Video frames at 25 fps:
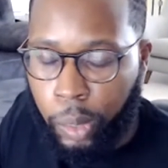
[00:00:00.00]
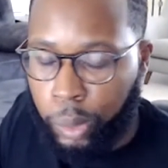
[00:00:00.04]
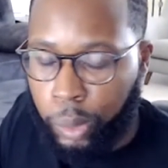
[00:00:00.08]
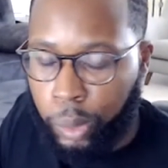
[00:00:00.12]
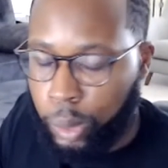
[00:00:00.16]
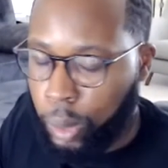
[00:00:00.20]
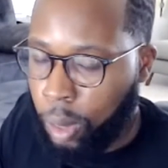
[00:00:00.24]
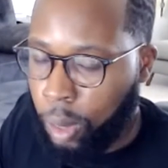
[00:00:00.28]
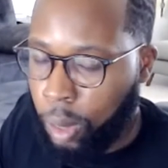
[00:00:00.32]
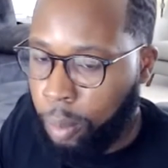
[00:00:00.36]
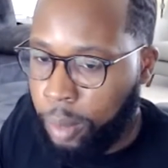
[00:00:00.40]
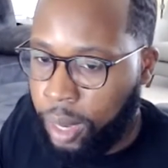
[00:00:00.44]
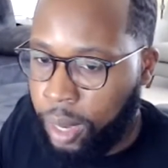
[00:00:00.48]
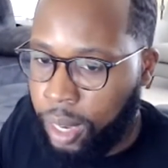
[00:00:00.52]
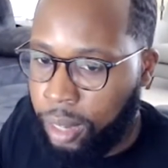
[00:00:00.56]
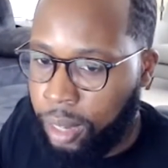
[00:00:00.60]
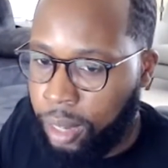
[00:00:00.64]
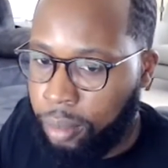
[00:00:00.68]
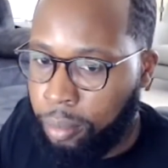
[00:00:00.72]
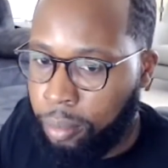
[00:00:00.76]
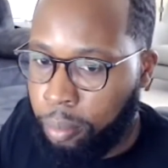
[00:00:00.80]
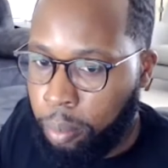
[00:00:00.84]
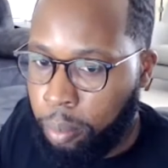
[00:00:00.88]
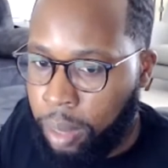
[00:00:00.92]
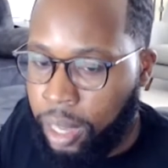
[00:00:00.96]
So I
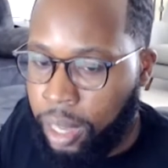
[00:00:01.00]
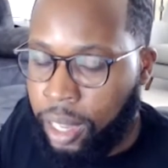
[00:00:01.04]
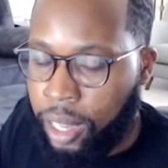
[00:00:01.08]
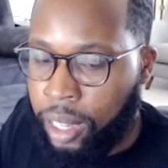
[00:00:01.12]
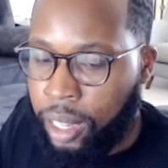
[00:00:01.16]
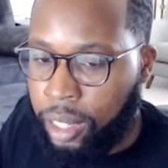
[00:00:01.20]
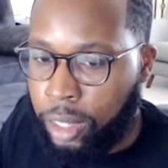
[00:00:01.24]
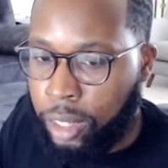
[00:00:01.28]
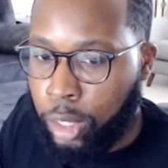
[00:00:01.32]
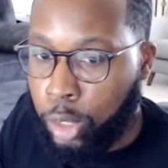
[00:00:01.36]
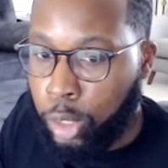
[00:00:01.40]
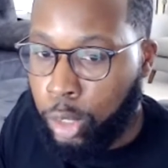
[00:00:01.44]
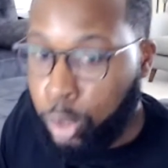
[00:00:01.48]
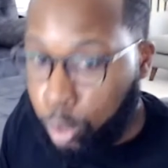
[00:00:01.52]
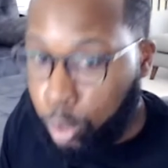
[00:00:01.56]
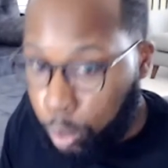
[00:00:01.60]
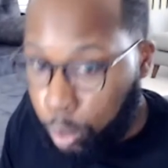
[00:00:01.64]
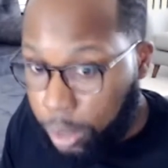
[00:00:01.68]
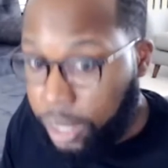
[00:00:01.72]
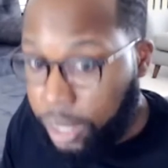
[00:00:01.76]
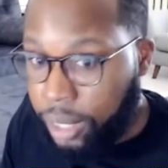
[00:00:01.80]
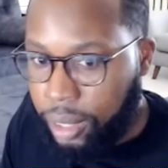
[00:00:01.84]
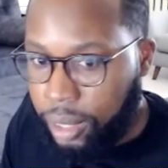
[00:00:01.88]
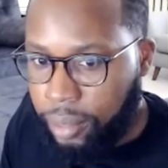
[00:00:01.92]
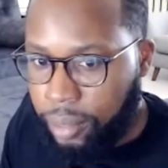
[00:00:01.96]
mean, being
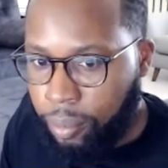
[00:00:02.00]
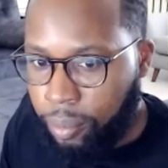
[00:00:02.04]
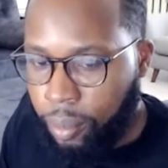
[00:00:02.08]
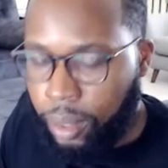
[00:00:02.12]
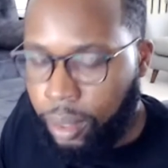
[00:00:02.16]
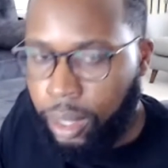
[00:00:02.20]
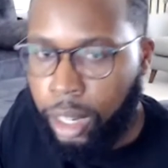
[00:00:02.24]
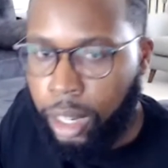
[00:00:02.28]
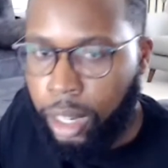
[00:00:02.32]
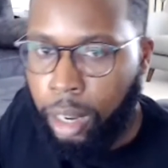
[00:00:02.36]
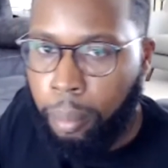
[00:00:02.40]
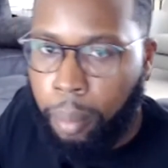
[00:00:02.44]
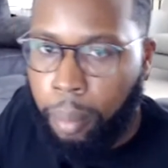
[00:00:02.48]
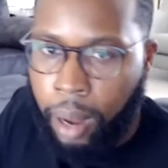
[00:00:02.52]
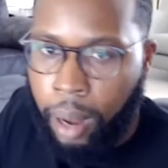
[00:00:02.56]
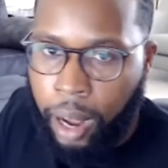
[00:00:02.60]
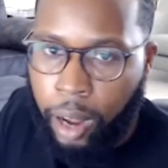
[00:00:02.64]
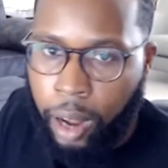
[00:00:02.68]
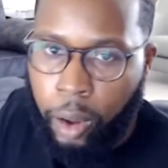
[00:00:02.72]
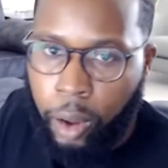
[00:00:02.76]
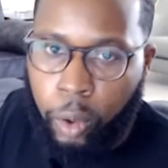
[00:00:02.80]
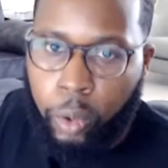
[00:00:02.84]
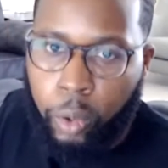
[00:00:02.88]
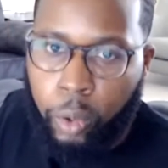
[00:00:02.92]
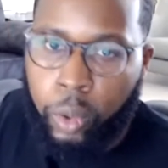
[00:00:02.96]
discreet
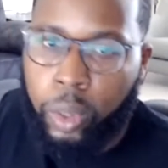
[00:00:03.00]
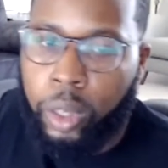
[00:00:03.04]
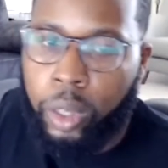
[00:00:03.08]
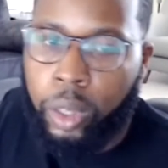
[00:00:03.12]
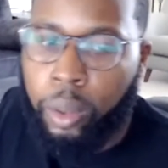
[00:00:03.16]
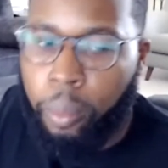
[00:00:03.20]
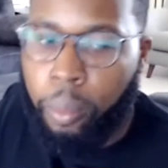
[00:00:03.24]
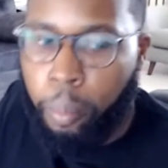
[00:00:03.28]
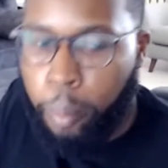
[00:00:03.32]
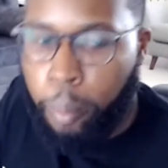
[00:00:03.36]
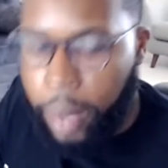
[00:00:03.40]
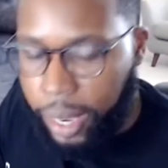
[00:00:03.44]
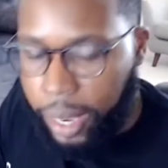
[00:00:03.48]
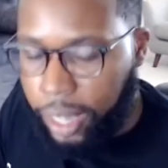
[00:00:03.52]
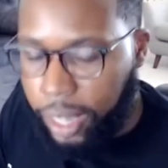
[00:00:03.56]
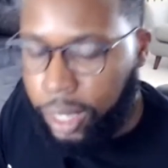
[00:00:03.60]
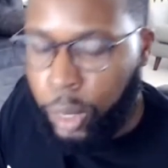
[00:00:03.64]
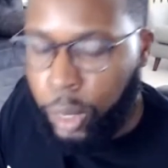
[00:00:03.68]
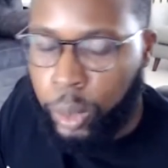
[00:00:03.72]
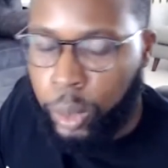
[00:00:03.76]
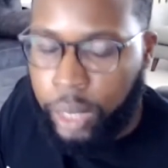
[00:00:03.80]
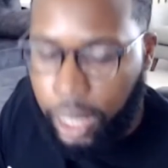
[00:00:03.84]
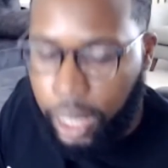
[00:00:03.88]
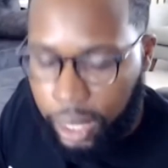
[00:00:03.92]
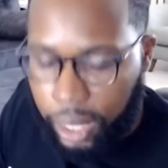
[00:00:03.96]
about making
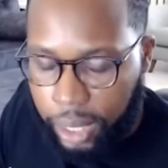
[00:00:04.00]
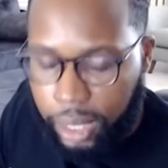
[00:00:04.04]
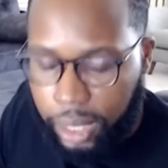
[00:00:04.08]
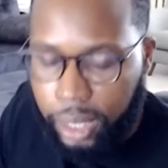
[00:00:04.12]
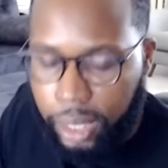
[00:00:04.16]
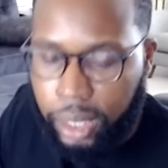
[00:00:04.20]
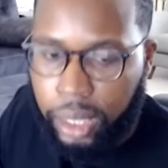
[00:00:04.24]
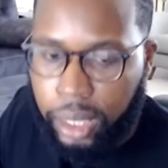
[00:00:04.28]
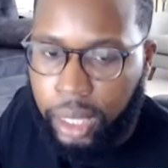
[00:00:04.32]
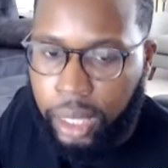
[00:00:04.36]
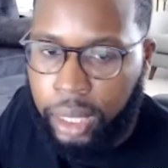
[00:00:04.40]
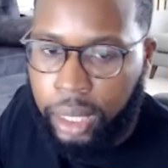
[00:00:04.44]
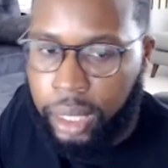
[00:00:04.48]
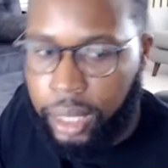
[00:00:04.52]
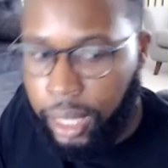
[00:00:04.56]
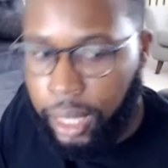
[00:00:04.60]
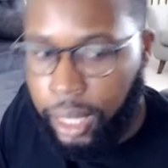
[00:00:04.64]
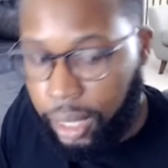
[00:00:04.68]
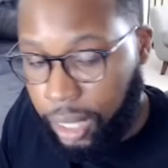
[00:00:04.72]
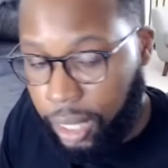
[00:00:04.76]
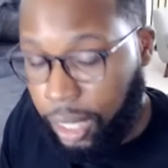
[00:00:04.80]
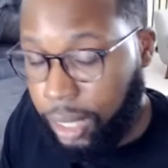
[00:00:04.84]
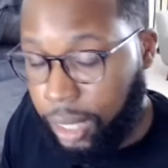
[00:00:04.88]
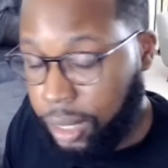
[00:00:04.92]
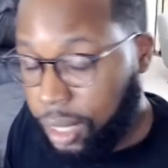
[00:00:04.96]
those kind of decisions, I
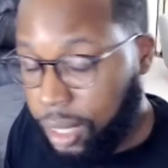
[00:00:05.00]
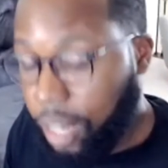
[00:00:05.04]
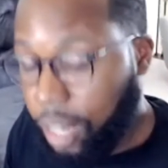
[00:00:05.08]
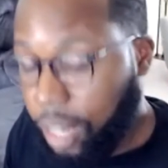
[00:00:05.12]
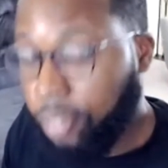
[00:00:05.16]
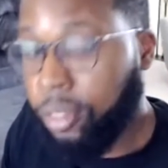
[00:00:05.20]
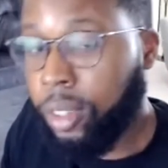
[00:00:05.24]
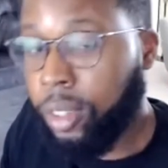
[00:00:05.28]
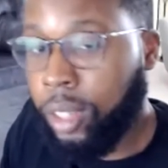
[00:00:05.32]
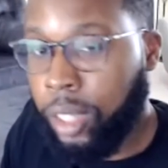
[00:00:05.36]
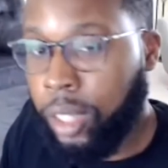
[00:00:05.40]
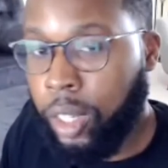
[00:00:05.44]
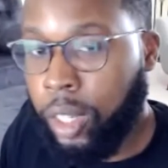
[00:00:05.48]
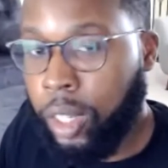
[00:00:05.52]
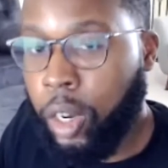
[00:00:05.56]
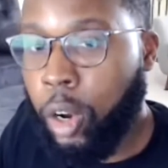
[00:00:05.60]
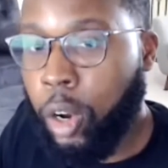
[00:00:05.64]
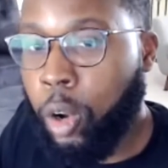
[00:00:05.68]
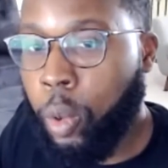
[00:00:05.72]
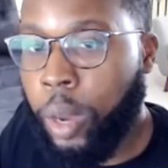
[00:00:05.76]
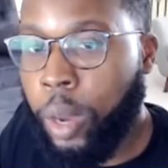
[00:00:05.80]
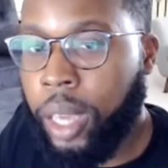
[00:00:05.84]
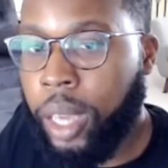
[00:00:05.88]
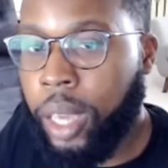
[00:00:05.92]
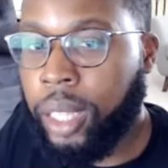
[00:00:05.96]
think is definitely
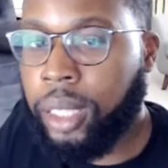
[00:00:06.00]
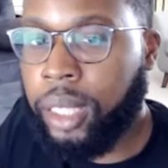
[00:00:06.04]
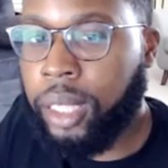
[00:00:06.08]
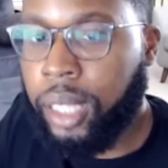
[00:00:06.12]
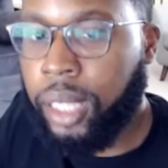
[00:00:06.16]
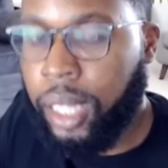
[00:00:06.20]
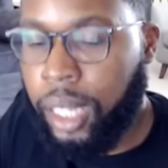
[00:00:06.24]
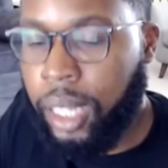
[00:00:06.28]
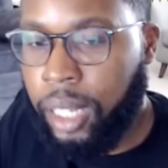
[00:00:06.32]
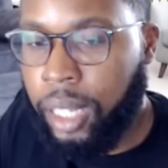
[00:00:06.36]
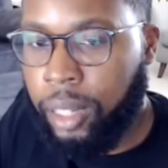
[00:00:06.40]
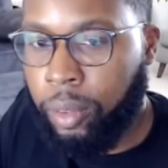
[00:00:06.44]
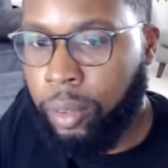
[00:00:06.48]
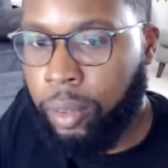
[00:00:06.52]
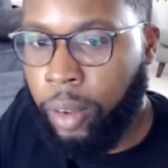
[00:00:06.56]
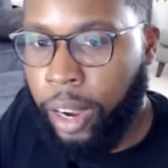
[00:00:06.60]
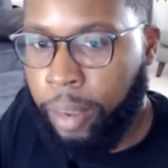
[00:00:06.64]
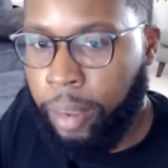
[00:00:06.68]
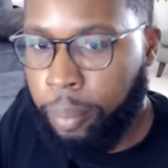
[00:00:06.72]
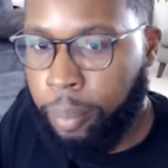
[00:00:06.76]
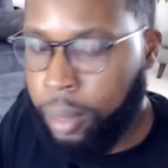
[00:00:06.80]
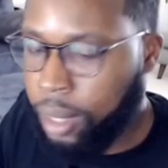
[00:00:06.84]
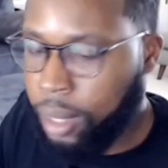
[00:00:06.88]
always key, right?